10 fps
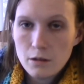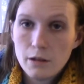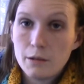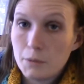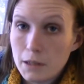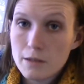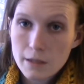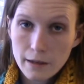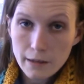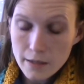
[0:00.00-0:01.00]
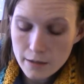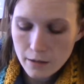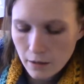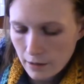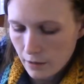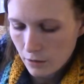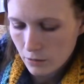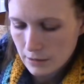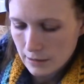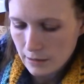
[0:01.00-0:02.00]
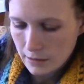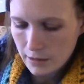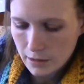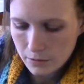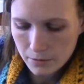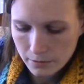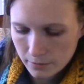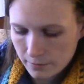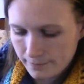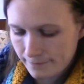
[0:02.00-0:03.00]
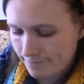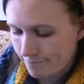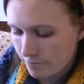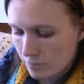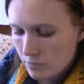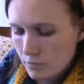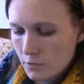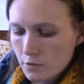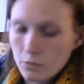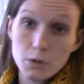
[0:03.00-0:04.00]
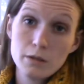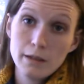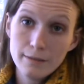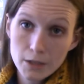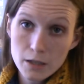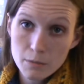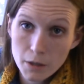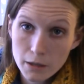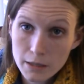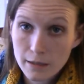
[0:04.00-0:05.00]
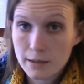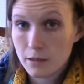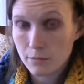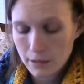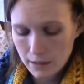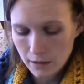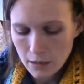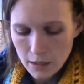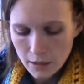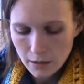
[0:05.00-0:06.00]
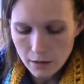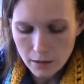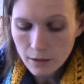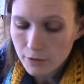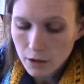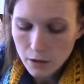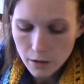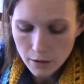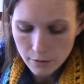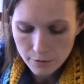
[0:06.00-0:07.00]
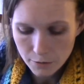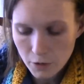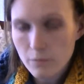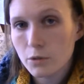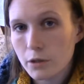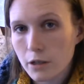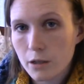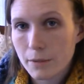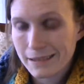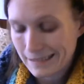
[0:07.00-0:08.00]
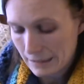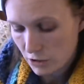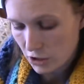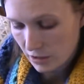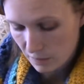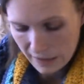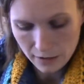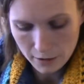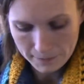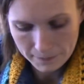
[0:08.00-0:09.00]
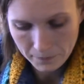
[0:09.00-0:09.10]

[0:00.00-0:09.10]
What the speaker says: And we discussed how I was not very smart and I didn't buy enough yarn for the border because I didn't check the pattern.